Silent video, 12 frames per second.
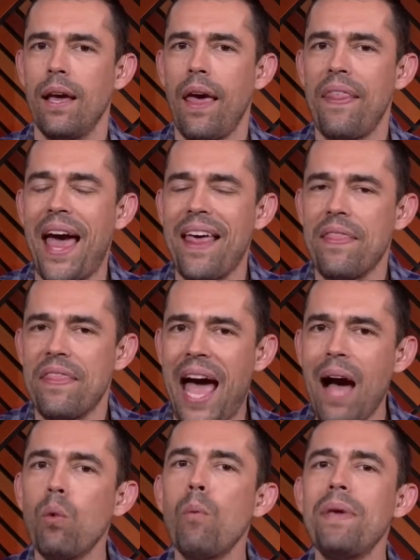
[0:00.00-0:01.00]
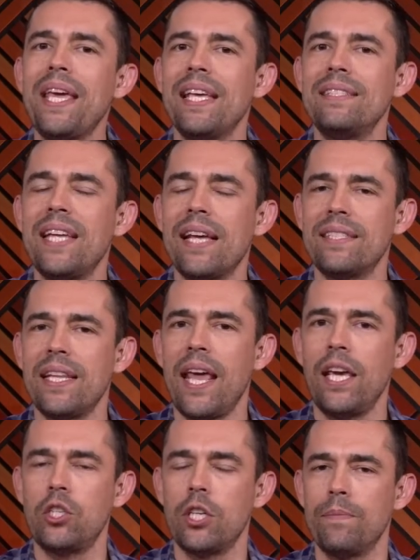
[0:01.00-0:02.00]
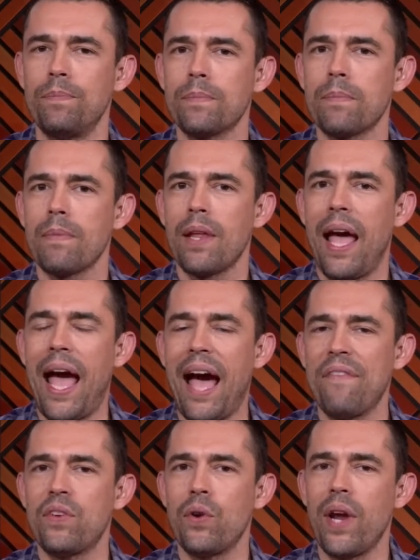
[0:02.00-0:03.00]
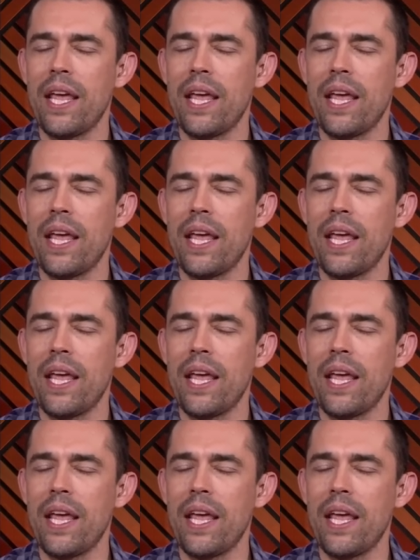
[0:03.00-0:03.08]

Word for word: that that will be his destination after a